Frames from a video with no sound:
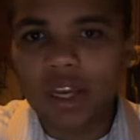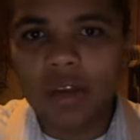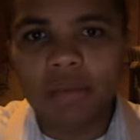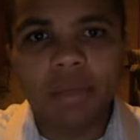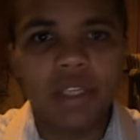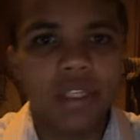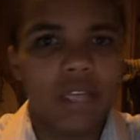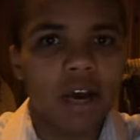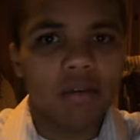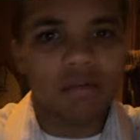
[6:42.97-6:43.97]
Peace
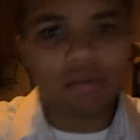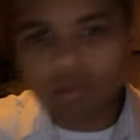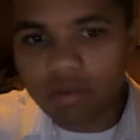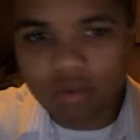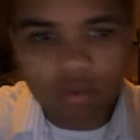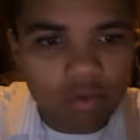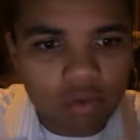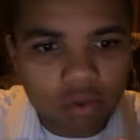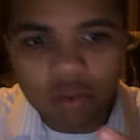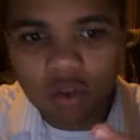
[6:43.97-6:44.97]
out.
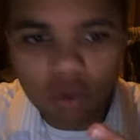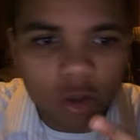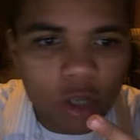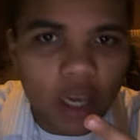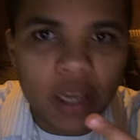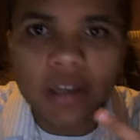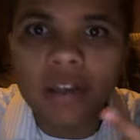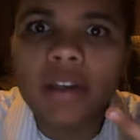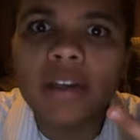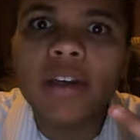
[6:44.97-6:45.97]
Cool J.
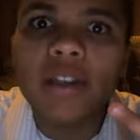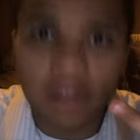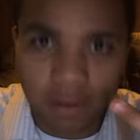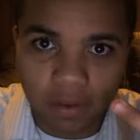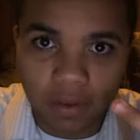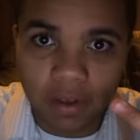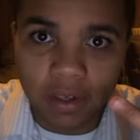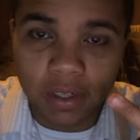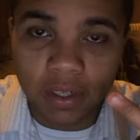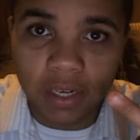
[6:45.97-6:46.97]

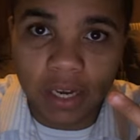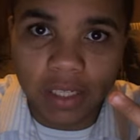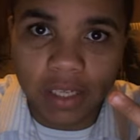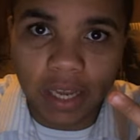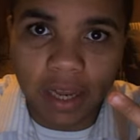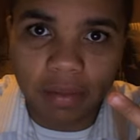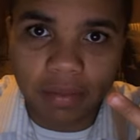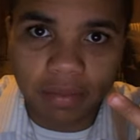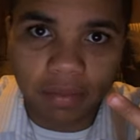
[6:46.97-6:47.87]
See you next time.